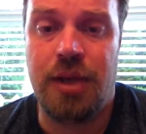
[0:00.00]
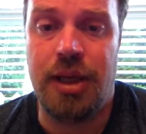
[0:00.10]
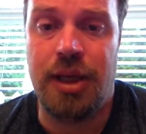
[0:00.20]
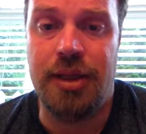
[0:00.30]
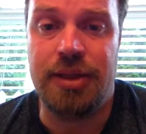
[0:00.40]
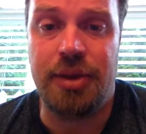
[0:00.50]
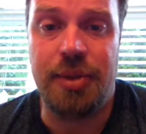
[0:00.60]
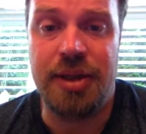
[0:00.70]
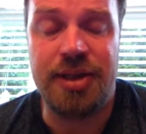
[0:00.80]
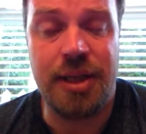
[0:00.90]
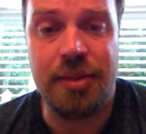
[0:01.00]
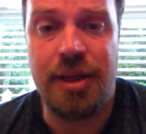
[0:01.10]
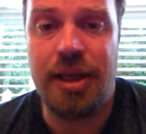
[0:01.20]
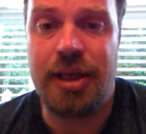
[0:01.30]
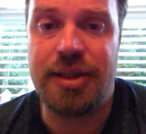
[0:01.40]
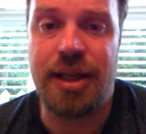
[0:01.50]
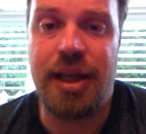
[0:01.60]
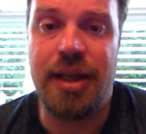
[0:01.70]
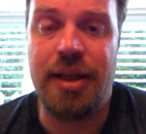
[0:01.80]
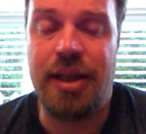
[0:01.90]
is going to be the same thing, because
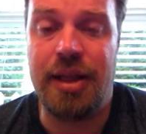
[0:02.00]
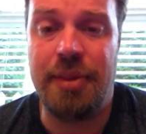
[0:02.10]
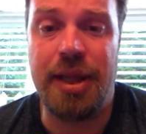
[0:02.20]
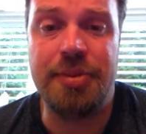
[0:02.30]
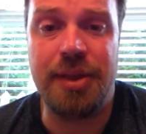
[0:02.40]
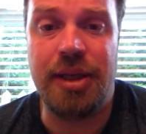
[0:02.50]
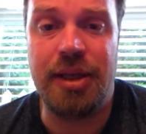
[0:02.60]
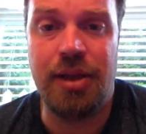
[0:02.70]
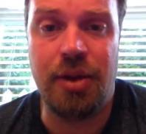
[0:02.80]
it makes me